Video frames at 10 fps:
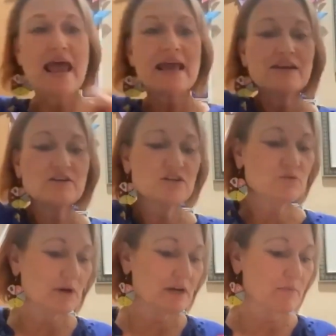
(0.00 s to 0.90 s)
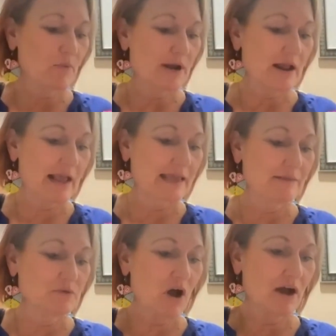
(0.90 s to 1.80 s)
And I just wanted to point out, I
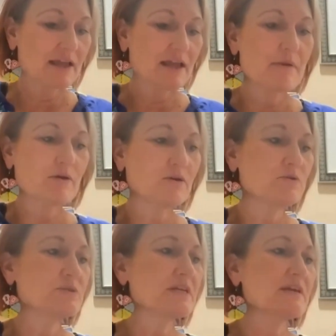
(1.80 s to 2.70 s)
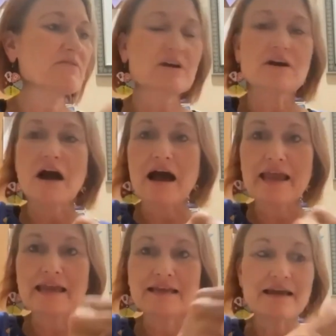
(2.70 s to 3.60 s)
keep talking about using the
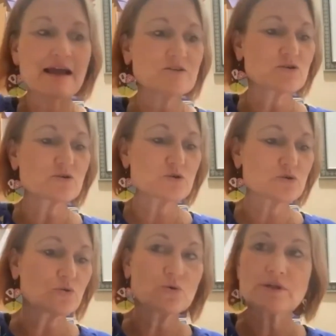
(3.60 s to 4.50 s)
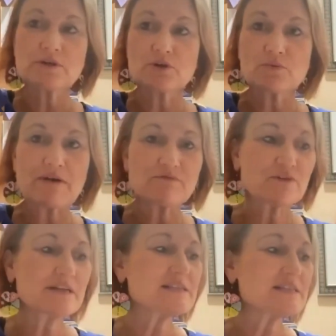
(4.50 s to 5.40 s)
guide as your tool and your
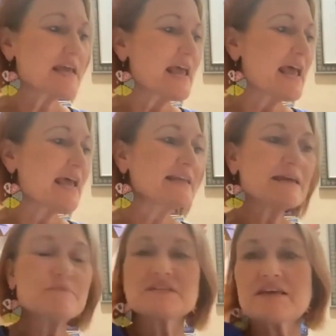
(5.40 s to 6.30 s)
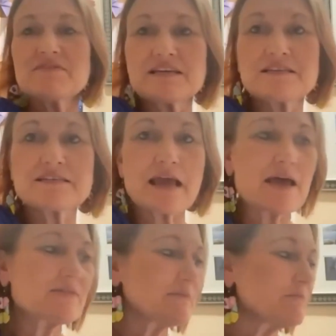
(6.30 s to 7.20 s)
reference. And Kim said this
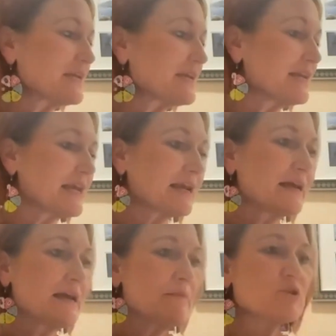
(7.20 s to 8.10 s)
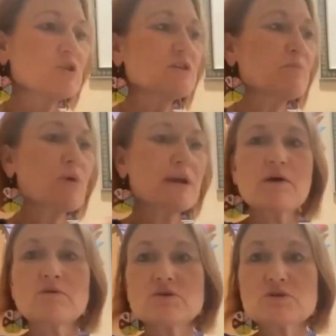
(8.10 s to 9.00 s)
at the beginning, but just to point
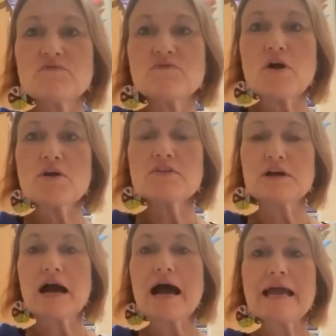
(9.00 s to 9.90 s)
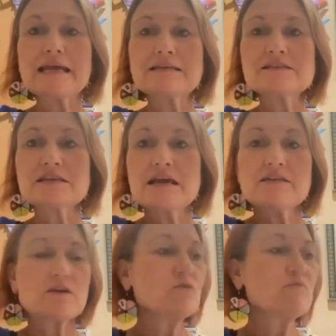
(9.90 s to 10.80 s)
out, so far the guides
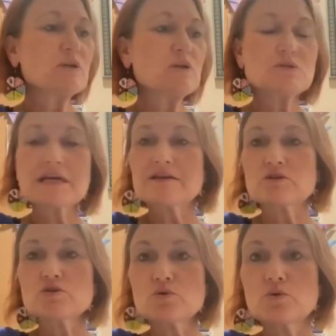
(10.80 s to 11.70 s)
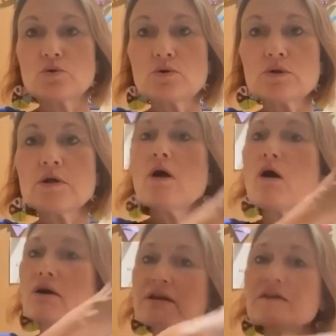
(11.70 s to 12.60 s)
that you've been using as a tool
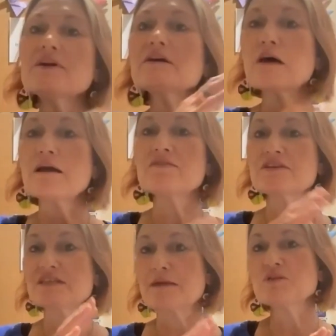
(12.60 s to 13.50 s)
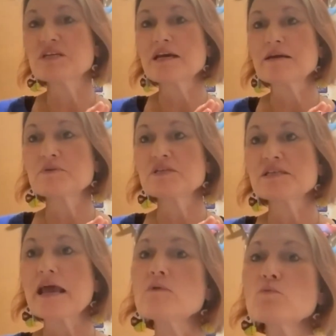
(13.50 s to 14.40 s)
are giving a lot of the same tips,
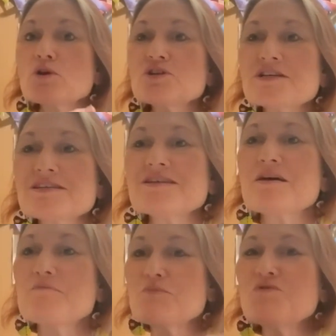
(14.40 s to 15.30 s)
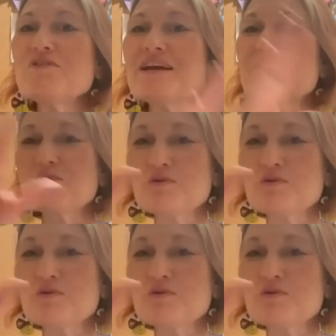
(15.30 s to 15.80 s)
and we're just moving